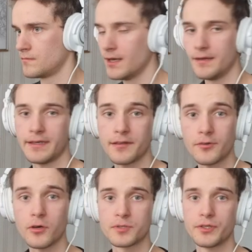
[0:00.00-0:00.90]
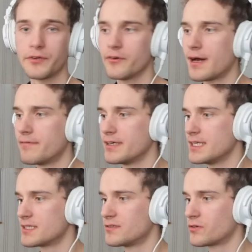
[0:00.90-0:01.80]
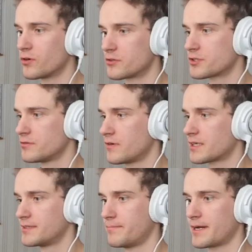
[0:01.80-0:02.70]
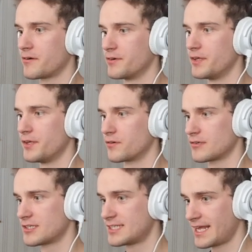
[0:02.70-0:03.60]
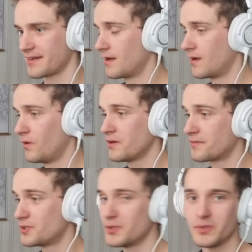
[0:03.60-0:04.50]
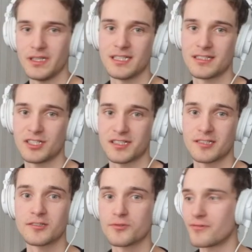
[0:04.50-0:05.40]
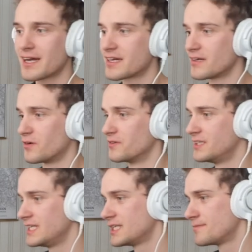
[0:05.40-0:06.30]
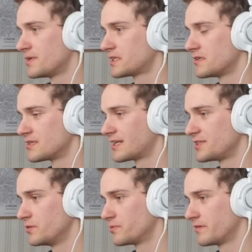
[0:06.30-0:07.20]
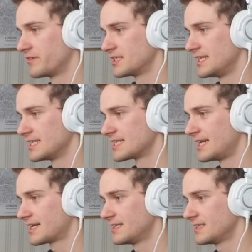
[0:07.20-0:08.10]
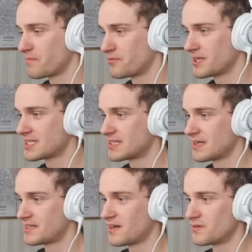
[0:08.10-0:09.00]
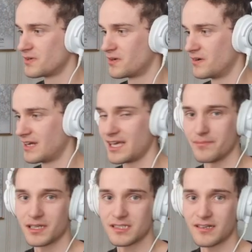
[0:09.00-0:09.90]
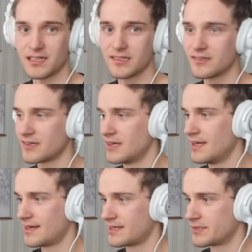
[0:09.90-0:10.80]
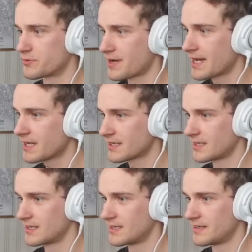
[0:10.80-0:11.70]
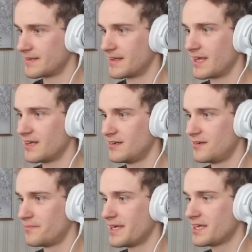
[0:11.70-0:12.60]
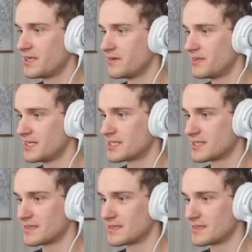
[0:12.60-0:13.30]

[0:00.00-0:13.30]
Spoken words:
The other option you have is to construct the pattern yourself. All you have to do is just drag on these buttons that you previously selected, press down on a button here and drag. It'll make you this